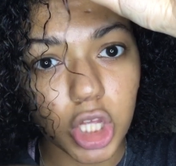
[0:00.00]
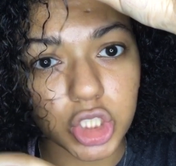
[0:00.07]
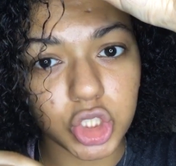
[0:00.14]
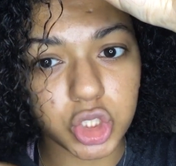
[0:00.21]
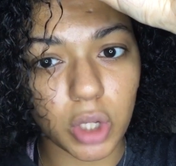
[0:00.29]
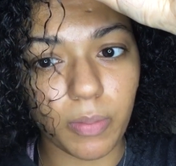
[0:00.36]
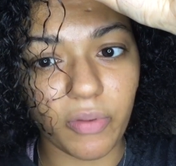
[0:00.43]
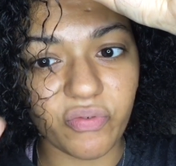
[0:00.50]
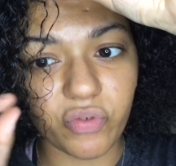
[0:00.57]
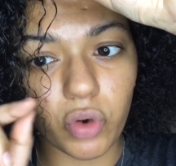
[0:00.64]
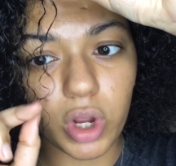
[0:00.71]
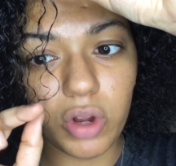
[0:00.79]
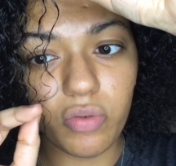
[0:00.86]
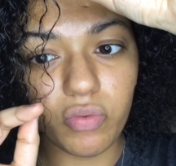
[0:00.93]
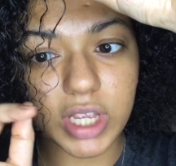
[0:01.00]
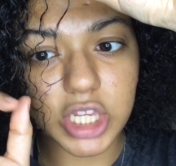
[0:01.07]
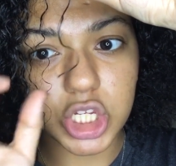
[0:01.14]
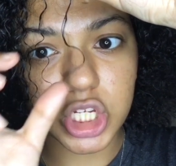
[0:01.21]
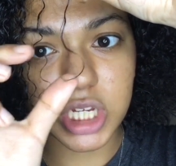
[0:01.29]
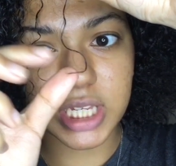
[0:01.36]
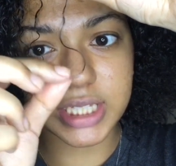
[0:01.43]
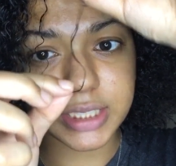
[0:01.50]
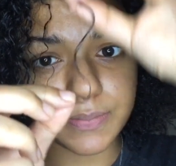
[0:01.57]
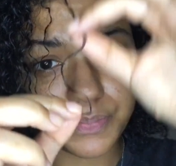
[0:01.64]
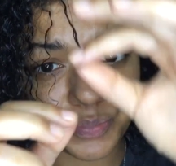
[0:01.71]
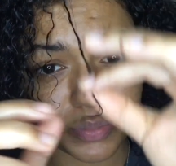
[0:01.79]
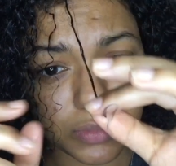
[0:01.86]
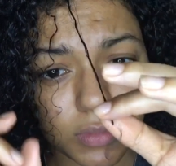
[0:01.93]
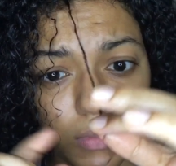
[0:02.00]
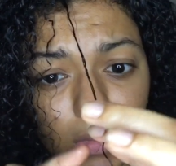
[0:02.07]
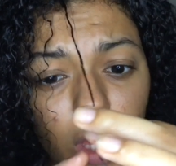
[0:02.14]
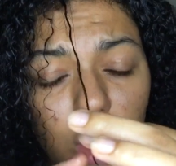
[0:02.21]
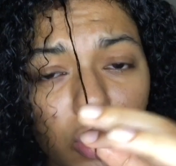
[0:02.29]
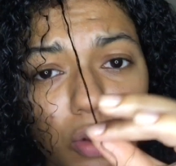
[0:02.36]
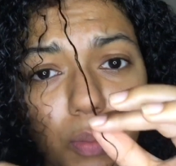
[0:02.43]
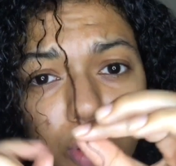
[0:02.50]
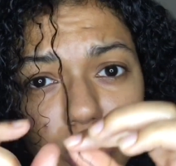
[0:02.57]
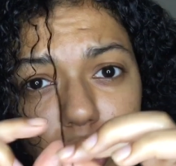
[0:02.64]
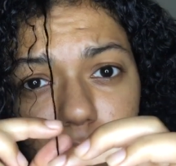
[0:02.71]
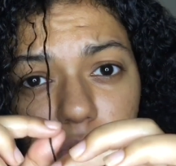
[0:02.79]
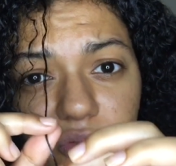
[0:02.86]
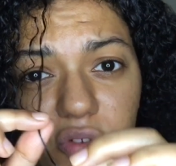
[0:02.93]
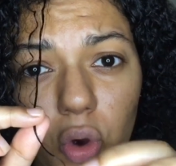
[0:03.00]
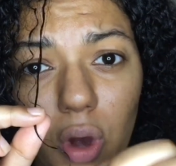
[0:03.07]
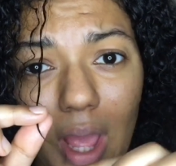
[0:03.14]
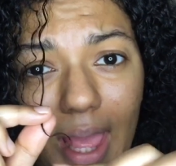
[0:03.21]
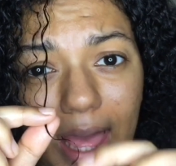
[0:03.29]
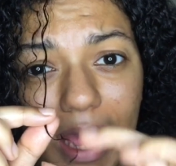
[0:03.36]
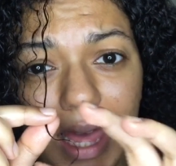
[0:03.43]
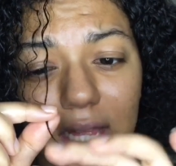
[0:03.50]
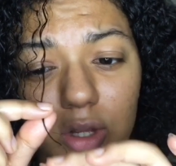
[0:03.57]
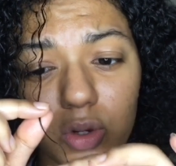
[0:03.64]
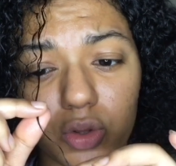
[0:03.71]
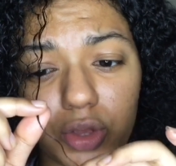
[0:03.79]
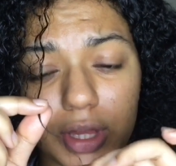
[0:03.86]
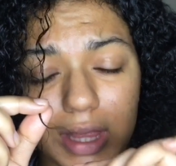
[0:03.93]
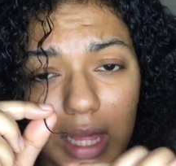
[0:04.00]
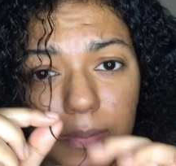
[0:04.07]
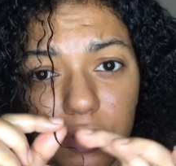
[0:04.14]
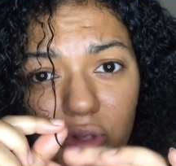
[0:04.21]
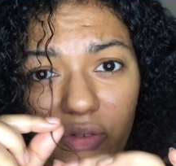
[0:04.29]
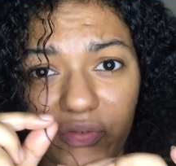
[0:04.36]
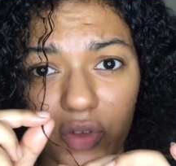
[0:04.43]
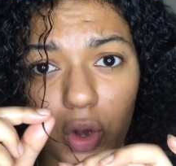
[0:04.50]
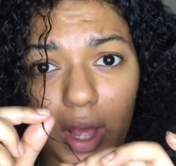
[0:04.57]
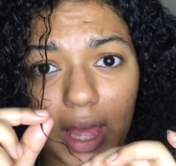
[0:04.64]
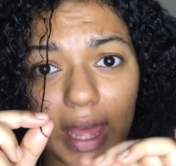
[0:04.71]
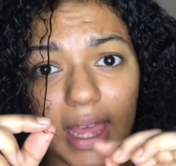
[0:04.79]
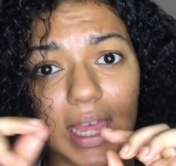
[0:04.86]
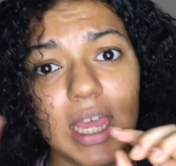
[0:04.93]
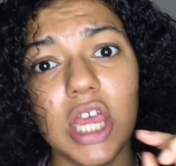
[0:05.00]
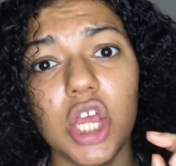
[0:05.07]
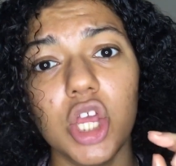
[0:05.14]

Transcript: So before it reaches the bottom of your hair or the tips of your hair